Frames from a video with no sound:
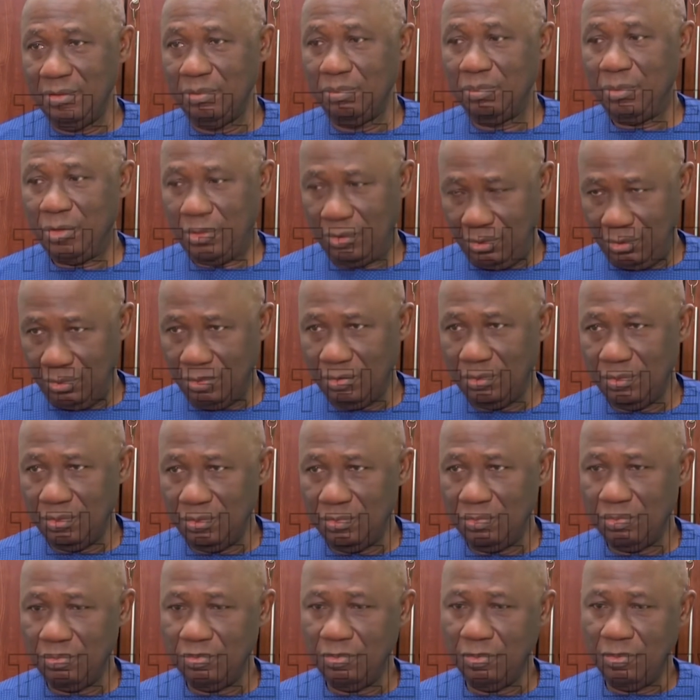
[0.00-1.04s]
but
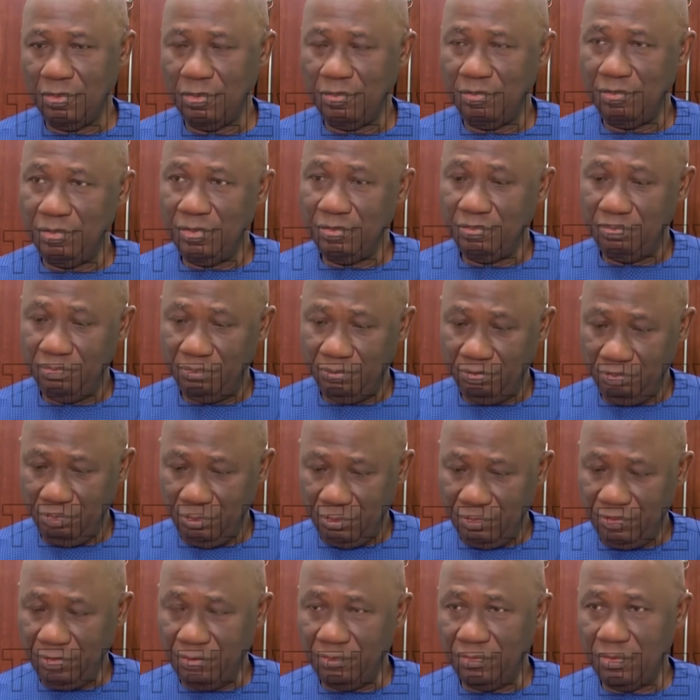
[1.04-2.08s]
hoping
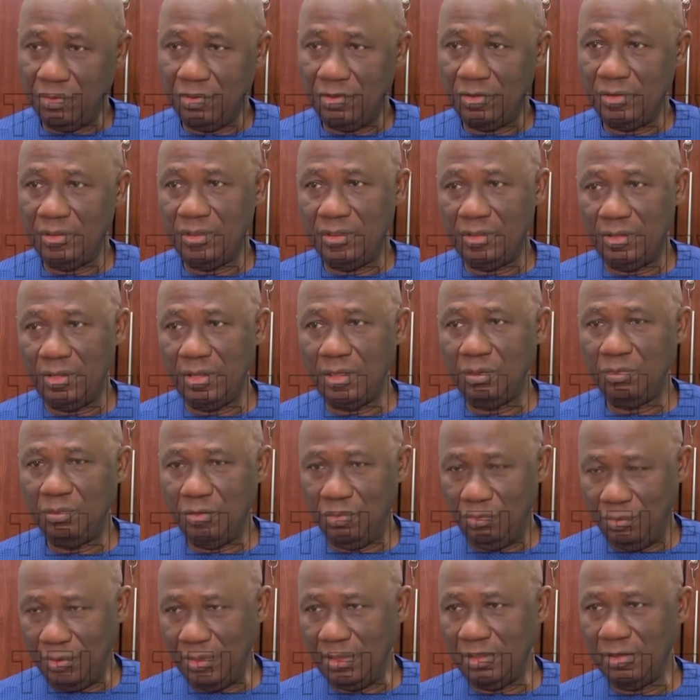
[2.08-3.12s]
moving forward this year
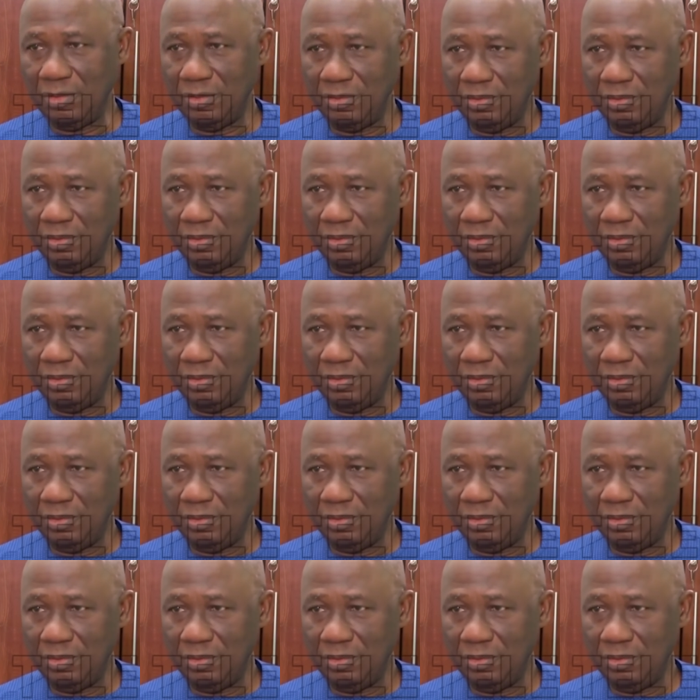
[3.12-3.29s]
we will.